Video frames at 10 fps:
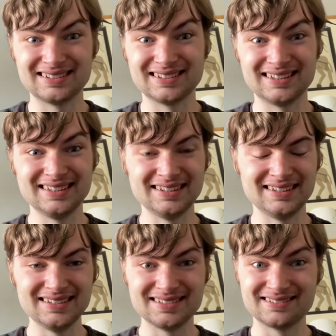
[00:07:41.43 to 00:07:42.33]

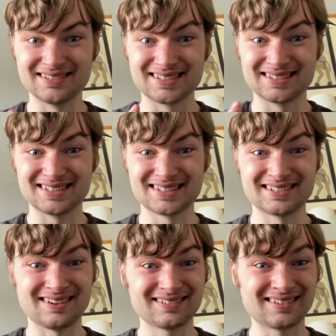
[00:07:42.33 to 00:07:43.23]
he's just
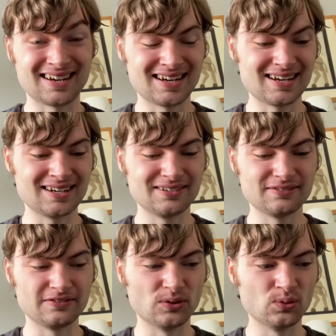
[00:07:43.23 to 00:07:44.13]
such a
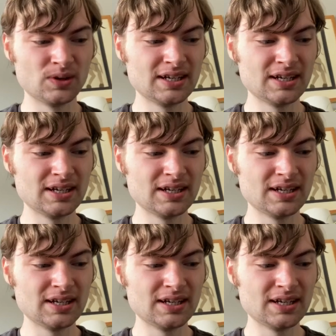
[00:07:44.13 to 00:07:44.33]
handful,